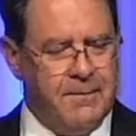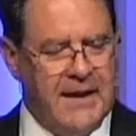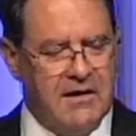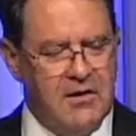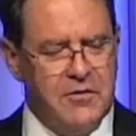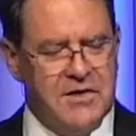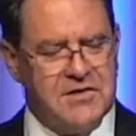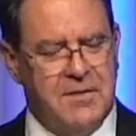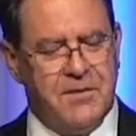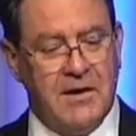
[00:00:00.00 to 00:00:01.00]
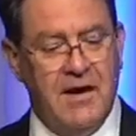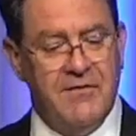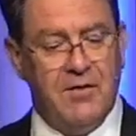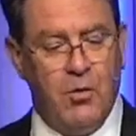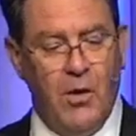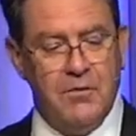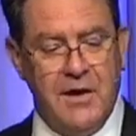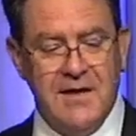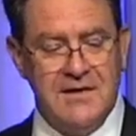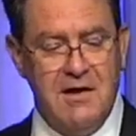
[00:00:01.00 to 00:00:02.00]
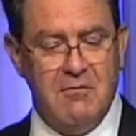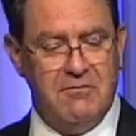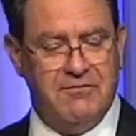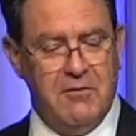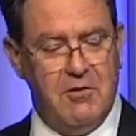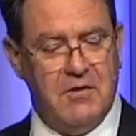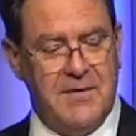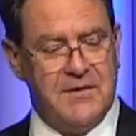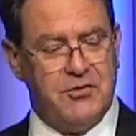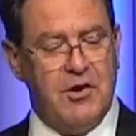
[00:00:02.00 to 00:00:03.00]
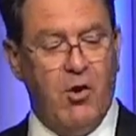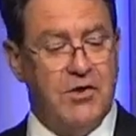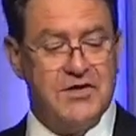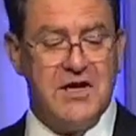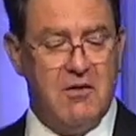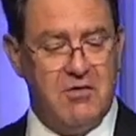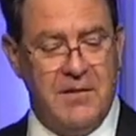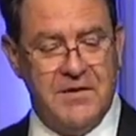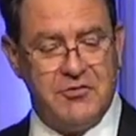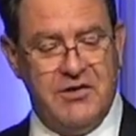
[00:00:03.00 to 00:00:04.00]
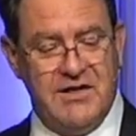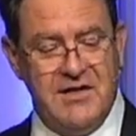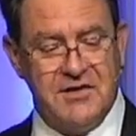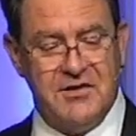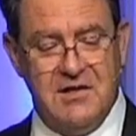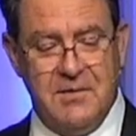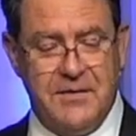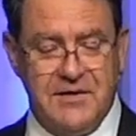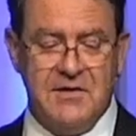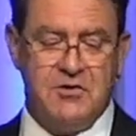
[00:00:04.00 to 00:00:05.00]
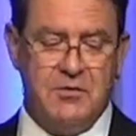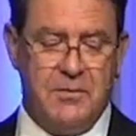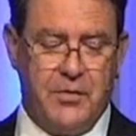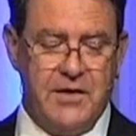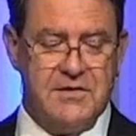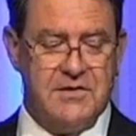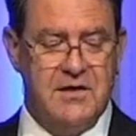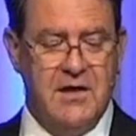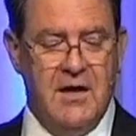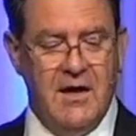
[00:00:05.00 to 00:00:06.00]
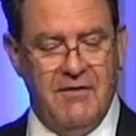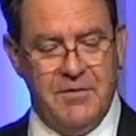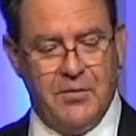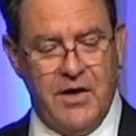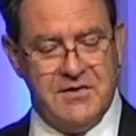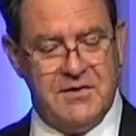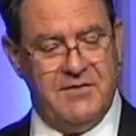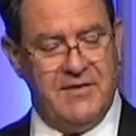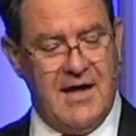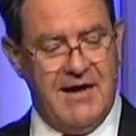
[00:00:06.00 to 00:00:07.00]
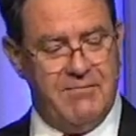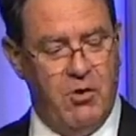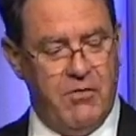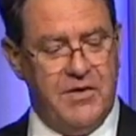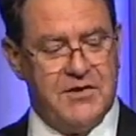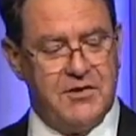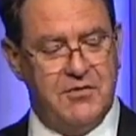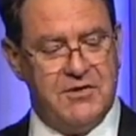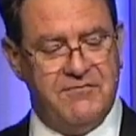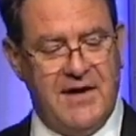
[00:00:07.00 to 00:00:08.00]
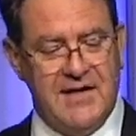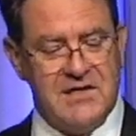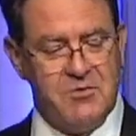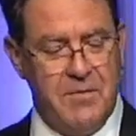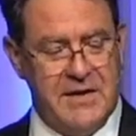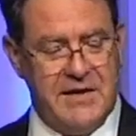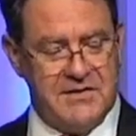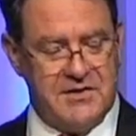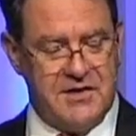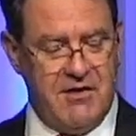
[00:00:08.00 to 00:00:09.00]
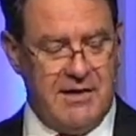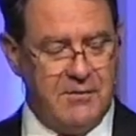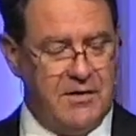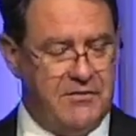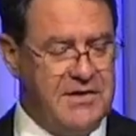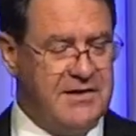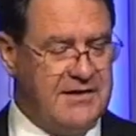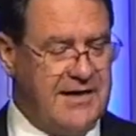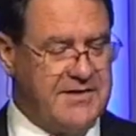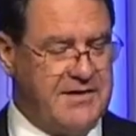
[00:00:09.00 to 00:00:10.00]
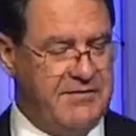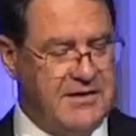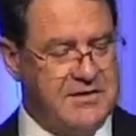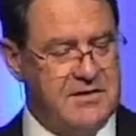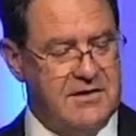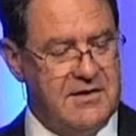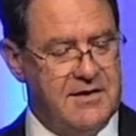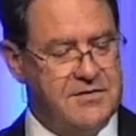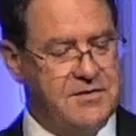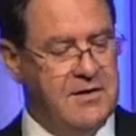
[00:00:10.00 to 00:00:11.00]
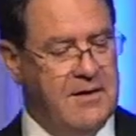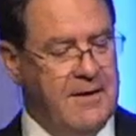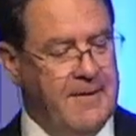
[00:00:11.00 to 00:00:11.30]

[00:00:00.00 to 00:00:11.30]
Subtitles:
Including something of, quote, unknown photochemistry or geochemistry, in addition to the potential of the presence of life. More research and findings will be necessary. And I'm going to read you the last of it. Listen to this.